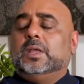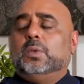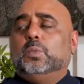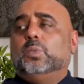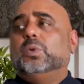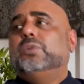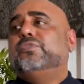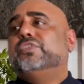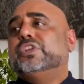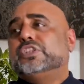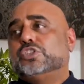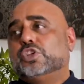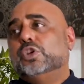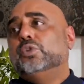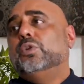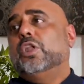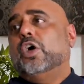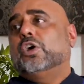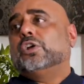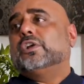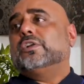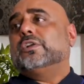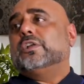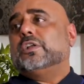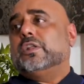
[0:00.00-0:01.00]
Well, for too
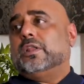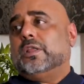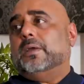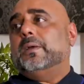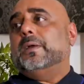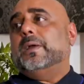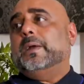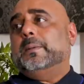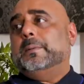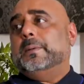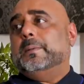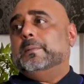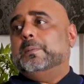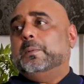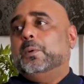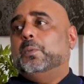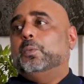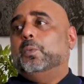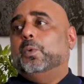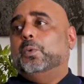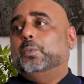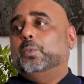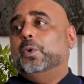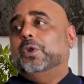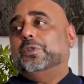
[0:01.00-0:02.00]
long, uh,
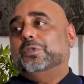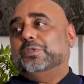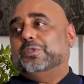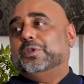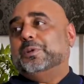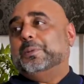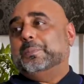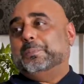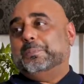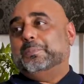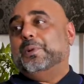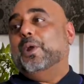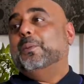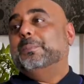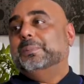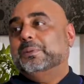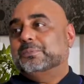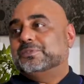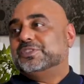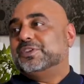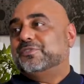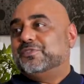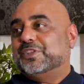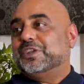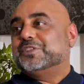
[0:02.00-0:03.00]
one of the
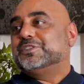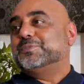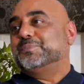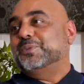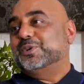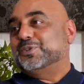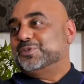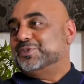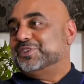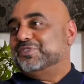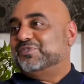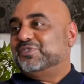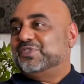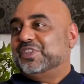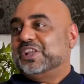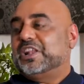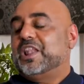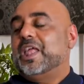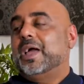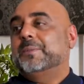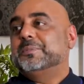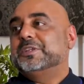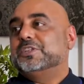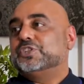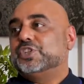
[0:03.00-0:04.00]
problems of the, I suppose, of the
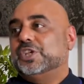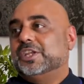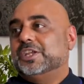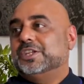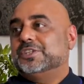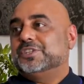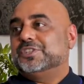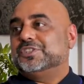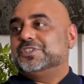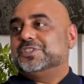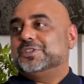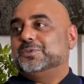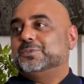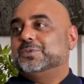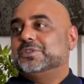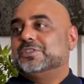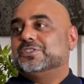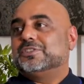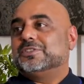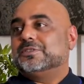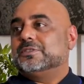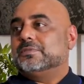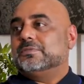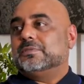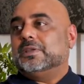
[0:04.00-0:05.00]
climate change
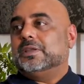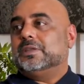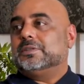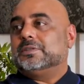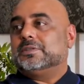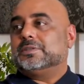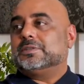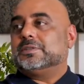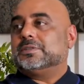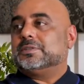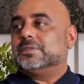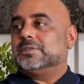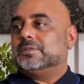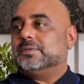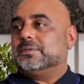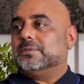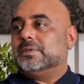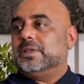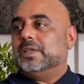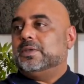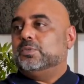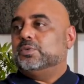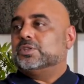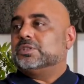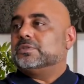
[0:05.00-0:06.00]
was it's,
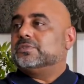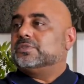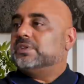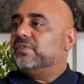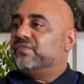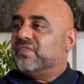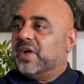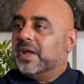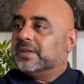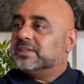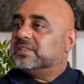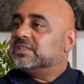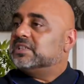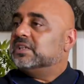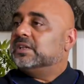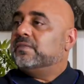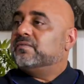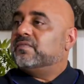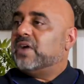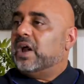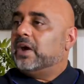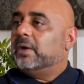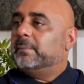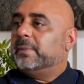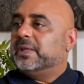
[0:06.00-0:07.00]
it was defined as an
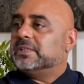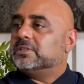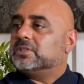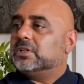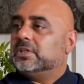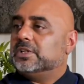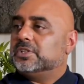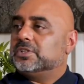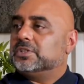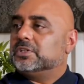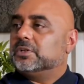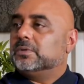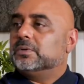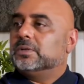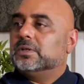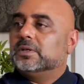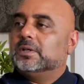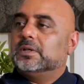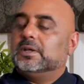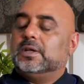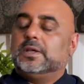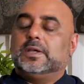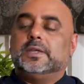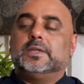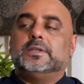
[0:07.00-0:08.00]
environmental issue.
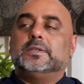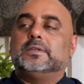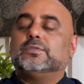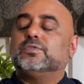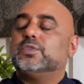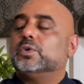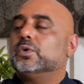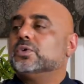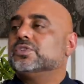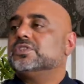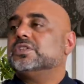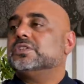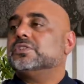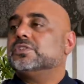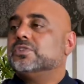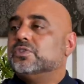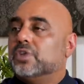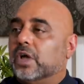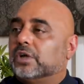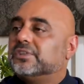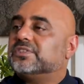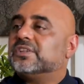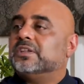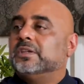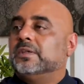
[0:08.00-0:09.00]
And of course, it's
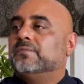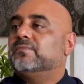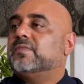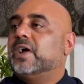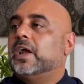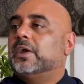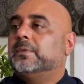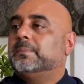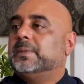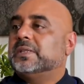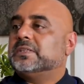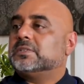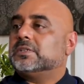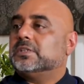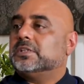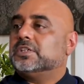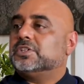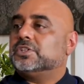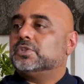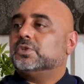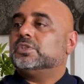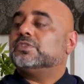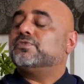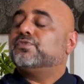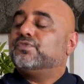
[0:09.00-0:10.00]
not an environmental
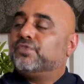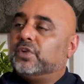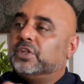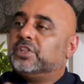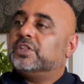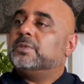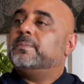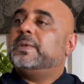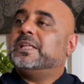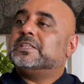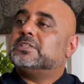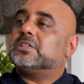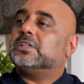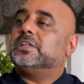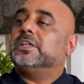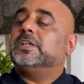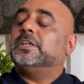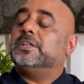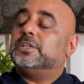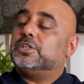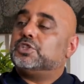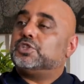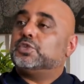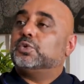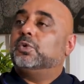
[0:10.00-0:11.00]
issue. It's fundamentally
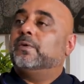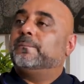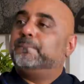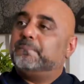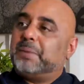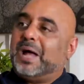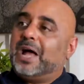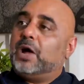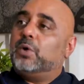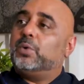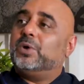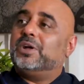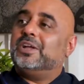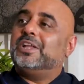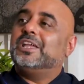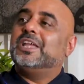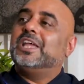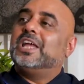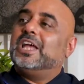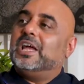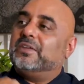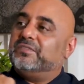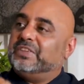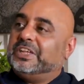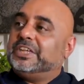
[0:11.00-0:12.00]
an issue of power,
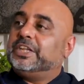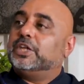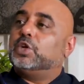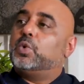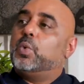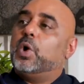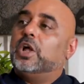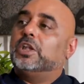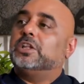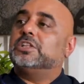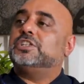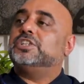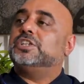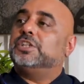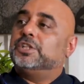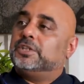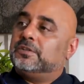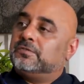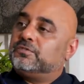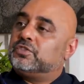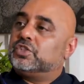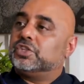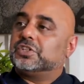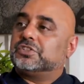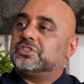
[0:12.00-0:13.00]
of inequality and
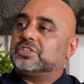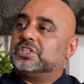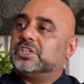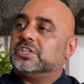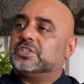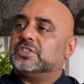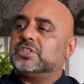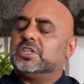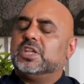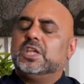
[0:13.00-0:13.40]
of justice.